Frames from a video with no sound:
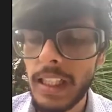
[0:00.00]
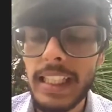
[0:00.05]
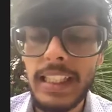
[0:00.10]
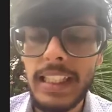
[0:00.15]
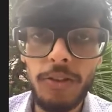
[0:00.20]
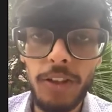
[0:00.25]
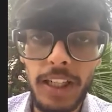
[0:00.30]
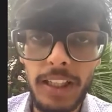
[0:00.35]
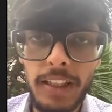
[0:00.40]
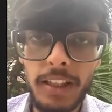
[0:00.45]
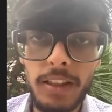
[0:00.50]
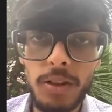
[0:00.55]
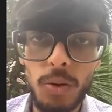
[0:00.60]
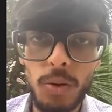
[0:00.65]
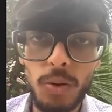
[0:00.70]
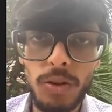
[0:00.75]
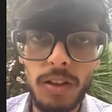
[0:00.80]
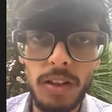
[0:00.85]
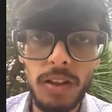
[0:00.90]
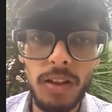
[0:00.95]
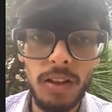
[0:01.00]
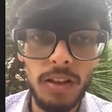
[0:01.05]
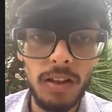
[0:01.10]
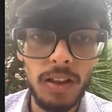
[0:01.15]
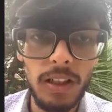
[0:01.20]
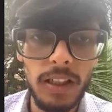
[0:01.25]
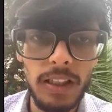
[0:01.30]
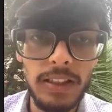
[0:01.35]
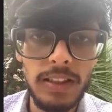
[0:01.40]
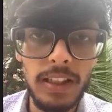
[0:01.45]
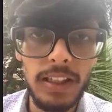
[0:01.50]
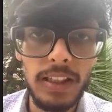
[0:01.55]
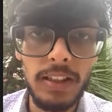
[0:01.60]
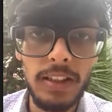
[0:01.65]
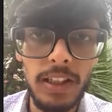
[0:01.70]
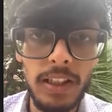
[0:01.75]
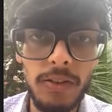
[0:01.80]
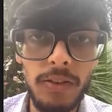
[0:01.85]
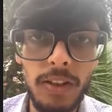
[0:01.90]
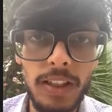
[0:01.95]
is created through the
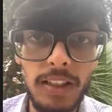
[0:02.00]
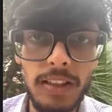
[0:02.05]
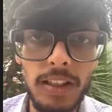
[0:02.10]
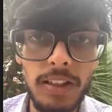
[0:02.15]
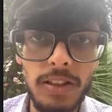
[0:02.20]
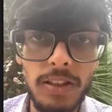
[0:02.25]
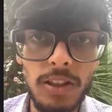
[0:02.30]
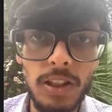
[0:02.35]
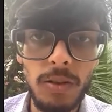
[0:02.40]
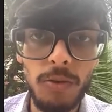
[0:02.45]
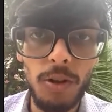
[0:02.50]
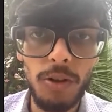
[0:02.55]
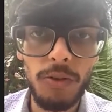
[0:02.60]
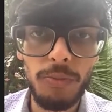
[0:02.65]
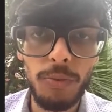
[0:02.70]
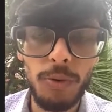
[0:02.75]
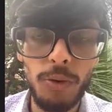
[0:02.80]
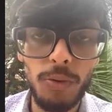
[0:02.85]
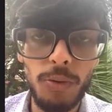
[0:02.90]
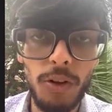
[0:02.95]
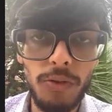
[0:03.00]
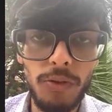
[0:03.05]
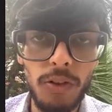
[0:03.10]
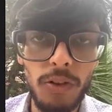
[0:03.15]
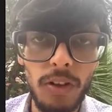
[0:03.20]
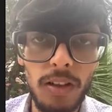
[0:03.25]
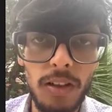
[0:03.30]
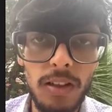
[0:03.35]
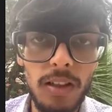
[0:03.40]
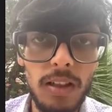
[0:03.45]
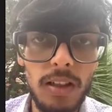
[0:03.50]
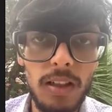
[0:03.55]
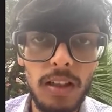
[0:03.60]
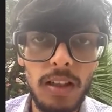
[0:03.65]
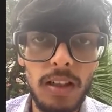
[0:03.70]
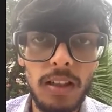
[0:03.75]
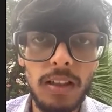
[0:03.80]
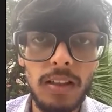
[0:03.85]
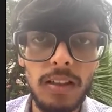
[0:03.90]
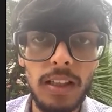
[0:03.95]
incentive and the system of proof of work
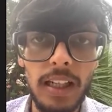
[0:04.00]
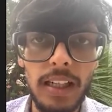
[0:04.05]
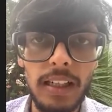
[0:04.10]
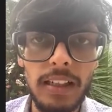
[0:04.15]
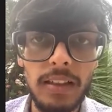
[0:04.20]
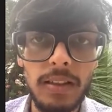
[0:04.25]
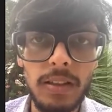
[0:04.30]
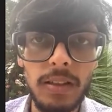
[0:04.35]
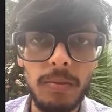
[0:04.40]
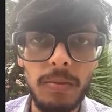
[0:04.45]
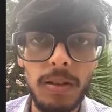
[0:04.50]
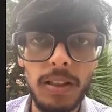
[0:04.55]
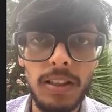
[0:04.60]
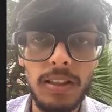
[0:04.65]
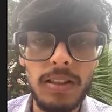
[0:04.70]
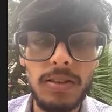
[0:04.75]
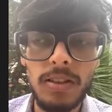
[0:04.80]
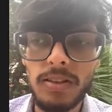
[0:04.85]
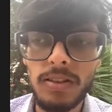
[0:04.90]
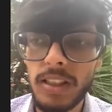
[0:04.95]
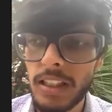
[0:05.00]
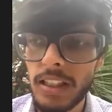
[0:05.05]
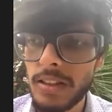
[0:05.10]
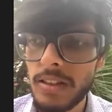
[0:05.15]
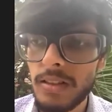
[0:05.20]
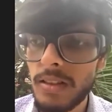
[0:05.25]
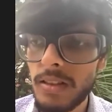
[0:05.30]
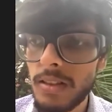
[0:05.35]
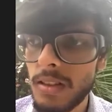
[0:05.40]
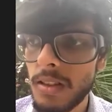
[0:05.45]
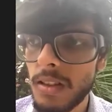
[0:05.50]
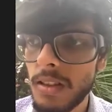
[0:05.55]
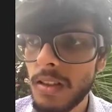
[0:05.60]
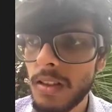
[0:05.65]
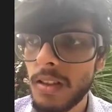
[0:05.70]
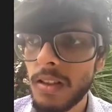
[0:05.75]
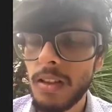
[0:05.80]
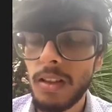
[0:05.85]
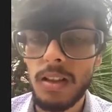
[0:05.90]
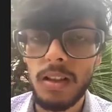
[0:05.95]
that buries transactions
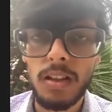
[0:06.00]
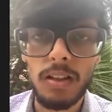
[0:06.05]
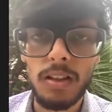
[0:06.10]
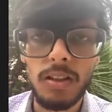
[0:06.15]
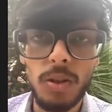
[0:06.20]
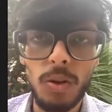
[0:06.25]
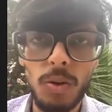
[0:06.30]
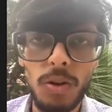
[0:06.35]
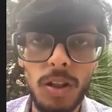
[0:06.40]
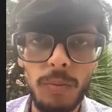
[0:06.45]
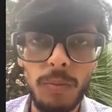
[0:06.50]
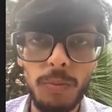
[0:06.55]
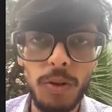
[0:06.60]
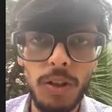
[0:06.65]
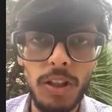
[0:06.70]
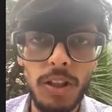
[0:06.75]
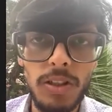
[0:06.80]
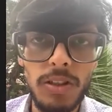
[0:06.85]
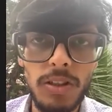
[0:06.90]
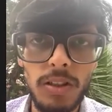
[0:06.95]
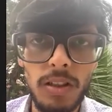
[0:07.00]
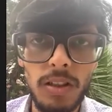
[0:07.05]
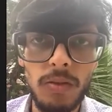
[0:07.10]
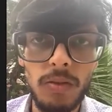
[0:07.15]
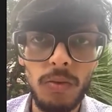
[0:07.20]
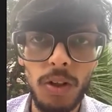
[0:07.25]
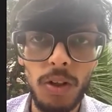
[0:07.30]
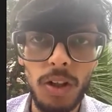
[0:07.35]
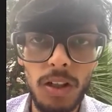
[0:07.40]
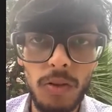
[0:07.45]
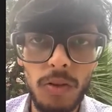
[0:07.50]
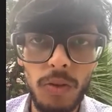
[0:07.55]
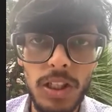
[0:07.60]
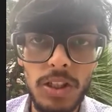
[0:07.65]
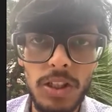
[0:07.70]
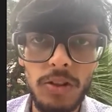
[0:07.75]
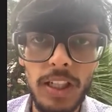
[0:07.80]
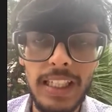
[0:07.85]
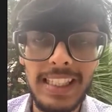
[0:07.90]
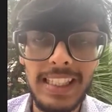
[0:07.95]
through computational work,
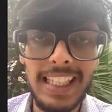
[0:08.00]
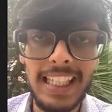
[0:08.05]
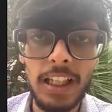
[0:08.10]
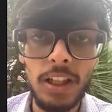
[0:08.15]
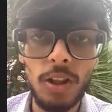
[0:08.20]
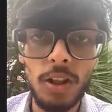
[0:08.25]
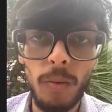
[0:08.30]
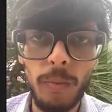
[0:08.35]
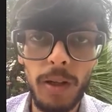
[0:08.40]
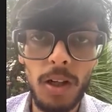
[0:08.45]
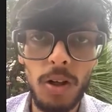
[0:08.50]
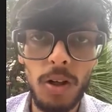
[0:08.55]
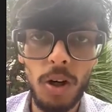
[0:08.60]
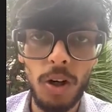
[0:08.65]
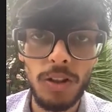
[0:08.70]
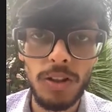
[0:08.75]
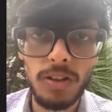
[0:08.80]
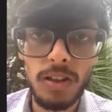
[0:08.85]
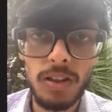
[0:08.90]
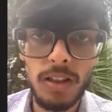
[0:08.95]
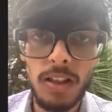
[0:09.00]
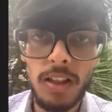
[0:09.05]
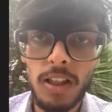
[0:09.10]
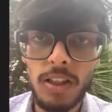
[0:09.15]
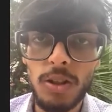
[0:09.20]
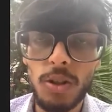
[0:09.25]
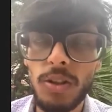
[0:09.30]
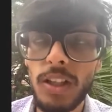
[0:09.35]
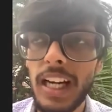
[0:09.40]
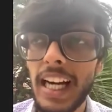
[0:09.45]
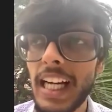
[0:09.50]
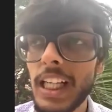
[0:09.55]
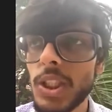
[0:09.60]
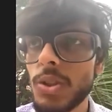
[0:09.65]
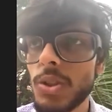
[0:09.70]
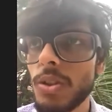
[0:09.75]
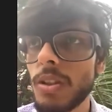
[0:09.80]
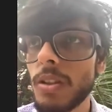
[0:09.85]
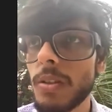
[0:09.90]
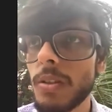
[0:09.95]
which creates economic cost. So the
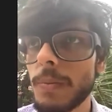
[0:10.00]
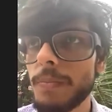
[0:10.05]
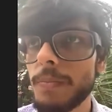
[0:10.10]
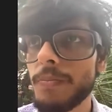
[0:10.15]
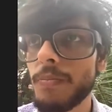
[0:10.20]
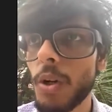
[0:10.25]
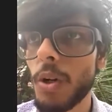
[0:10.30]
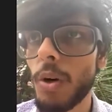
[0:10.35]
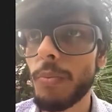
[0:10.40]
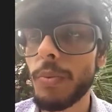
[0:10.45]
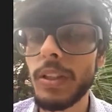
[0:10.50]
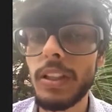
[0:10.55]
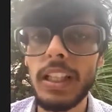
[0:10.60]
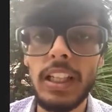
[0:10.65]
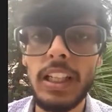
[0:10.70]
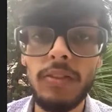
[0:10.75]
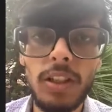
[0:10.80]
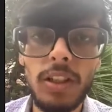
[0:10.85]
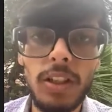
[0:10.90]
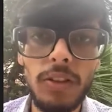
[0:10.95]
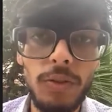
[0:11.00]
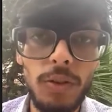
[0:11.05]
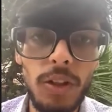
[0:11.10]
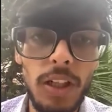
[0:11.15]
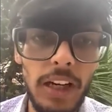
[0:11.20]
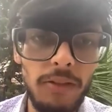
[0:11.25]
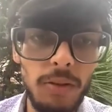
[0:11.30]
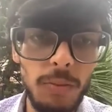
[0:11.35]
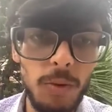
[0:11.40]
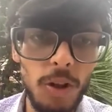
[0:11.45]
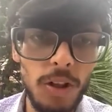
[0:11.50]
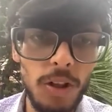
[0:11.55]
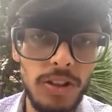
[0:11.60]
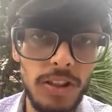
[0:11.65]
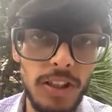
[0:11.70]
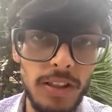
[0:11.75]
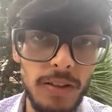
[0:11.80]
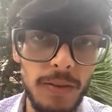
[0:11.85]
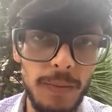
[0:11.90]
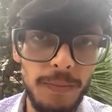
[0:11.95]
actual property, even if you have a
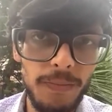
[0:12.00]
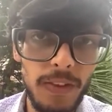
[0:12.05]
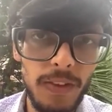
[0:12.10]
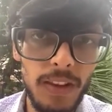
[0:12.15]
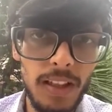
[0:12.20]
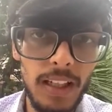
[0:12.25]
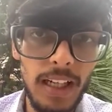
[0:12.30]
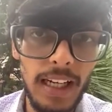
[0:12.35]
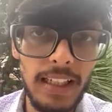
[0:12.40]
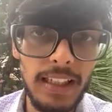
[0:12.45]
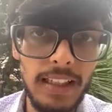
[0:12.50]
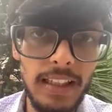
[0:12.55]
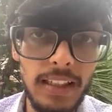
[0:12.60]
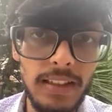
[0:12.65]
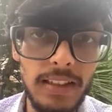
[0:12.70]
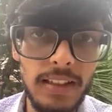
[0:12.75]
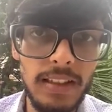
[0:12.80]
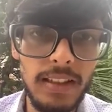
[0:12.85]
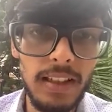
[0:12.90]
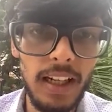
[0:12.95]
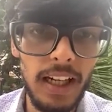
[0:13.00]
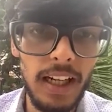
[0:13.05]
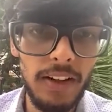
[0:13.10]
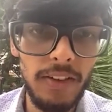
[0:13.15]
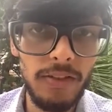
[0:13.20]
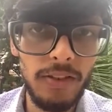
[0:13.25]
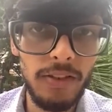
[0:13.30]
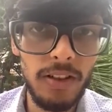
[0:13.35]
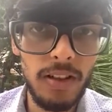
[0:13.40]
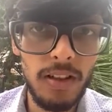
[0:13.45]
blockchain and it doesn't have